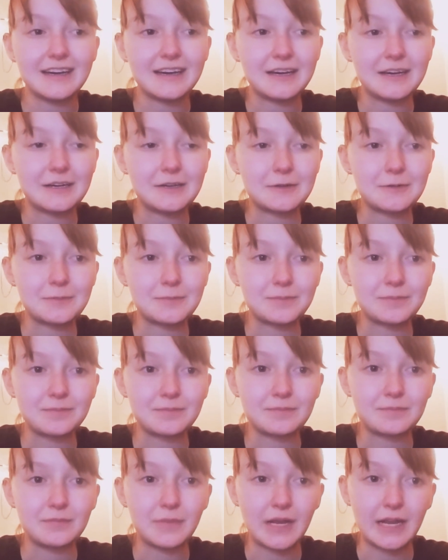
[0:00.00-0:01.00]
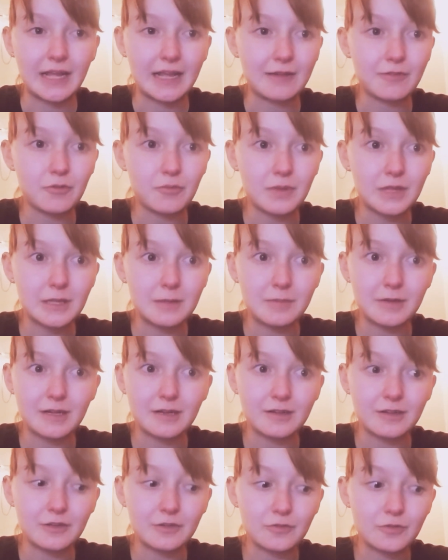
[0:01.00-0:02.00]
But I haven't really been
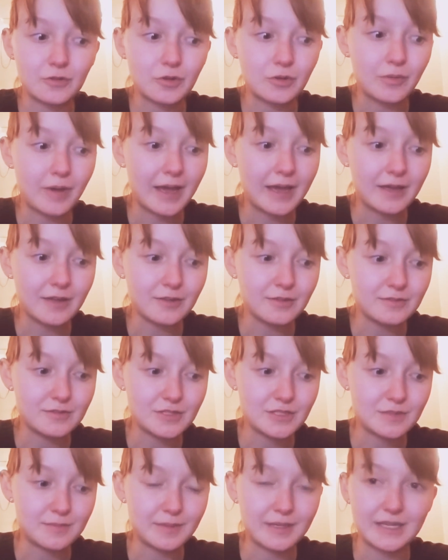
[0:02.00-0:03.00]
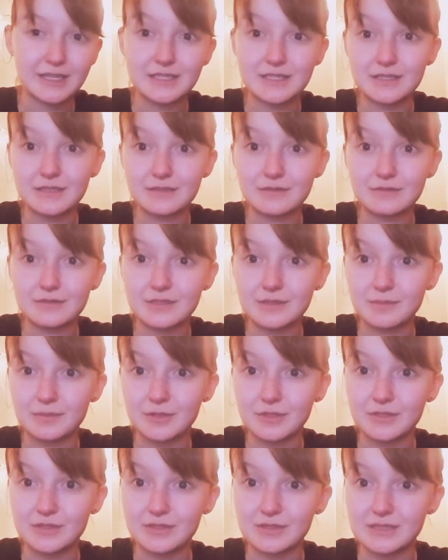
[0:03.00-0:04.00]
on here for a while just because of some
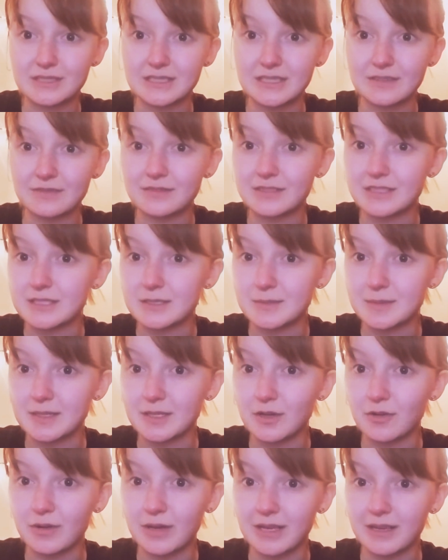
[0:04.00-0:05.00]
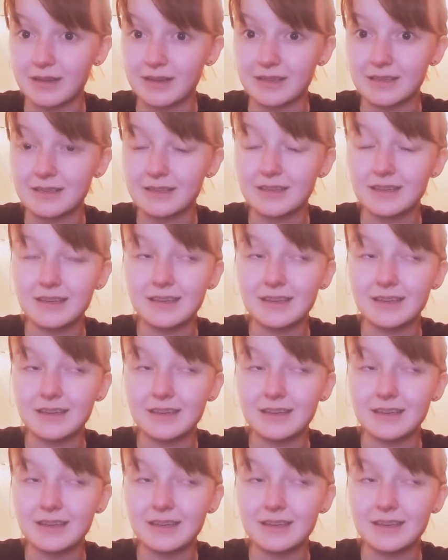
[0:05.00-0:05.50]
personal stuff that's been going on,